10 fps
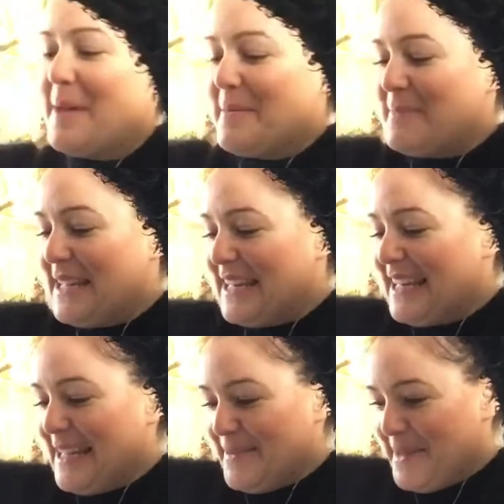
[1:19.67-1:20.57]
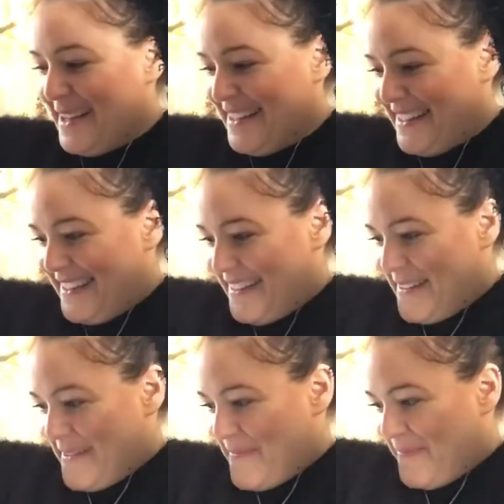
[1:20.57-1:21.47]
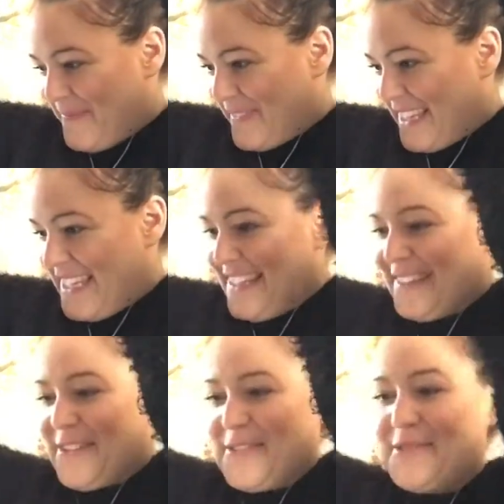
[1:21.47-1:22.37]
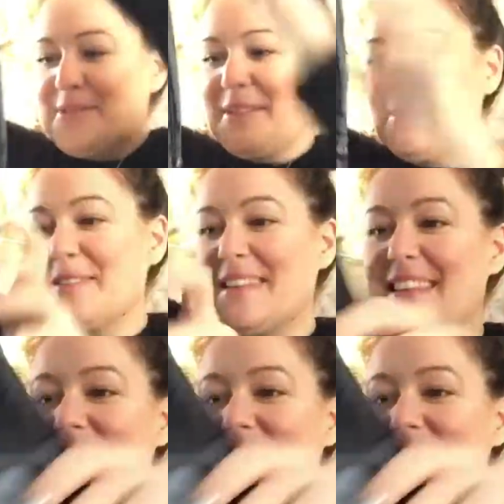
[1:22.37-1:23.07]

by Mina Lima. And it's got all sorts of